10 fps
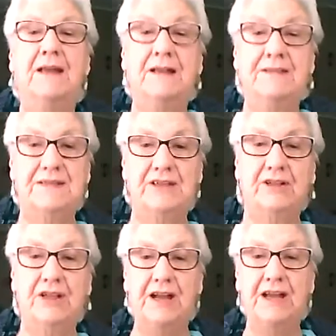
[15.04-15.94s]
to see a
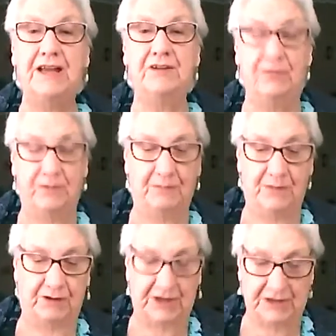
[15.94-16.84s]
client.
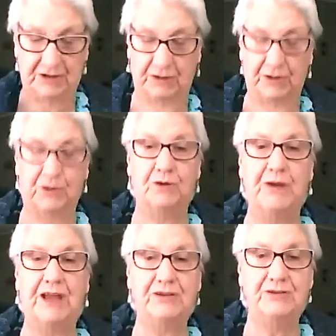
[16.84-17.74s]
Marian's going her
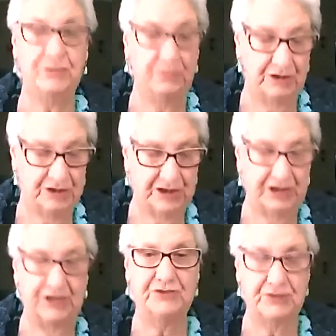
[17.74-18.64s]
way to do what she
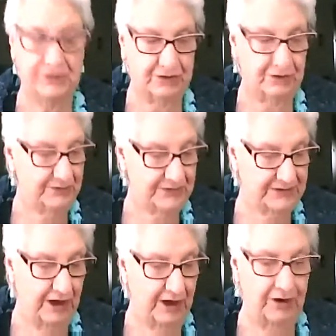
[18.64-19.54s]
needs to do.
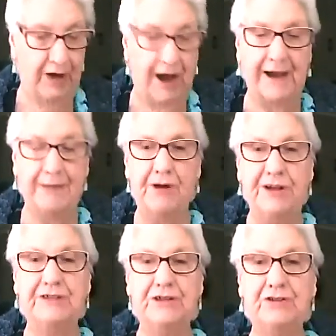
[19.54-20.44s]
So I
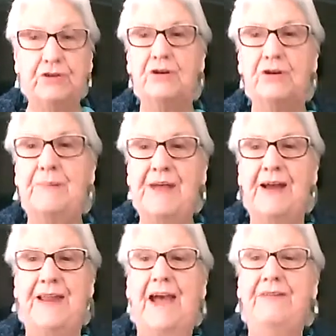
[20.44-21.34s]
wanted to talk
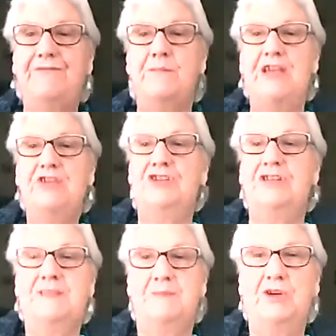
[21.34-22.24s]
about
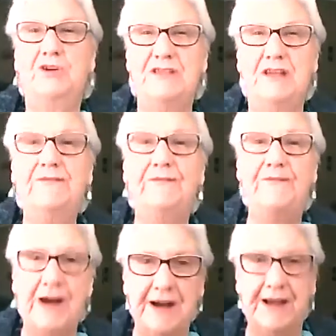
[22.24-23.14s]
affirmations because I
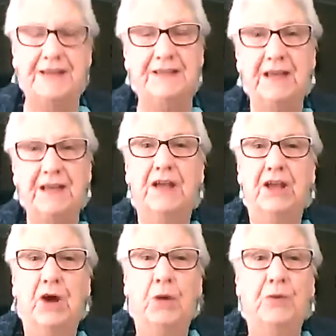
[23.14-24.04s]
find
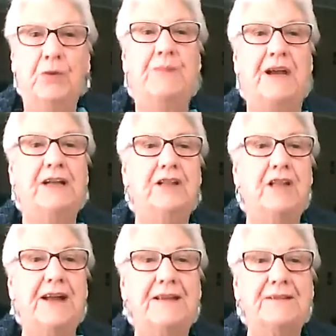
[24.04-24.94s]
with my
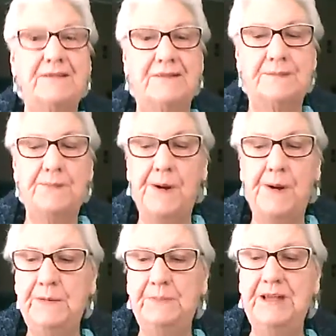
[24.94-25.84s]
clients it's
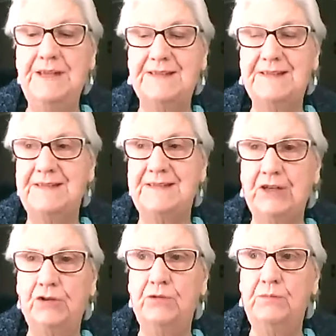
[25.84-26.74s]
probably the
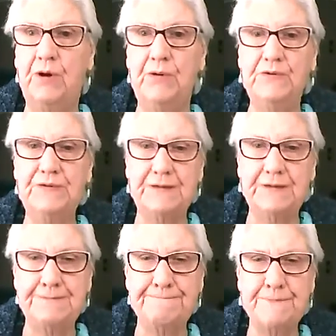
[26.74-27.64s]
single
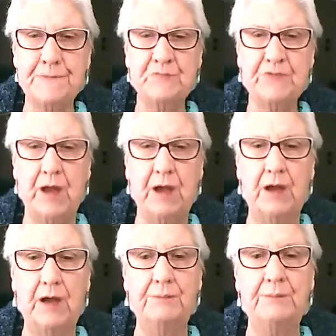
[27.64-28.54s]
most
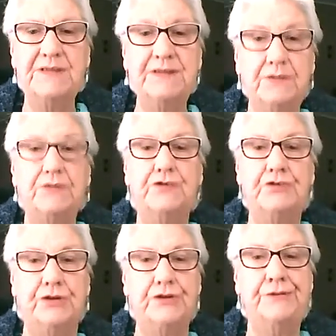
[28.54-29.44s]

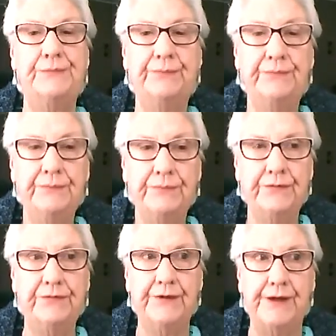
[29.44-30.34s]
misunderstood
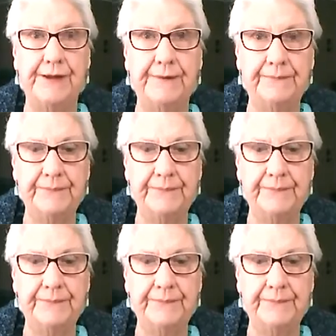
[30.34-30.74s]
thing.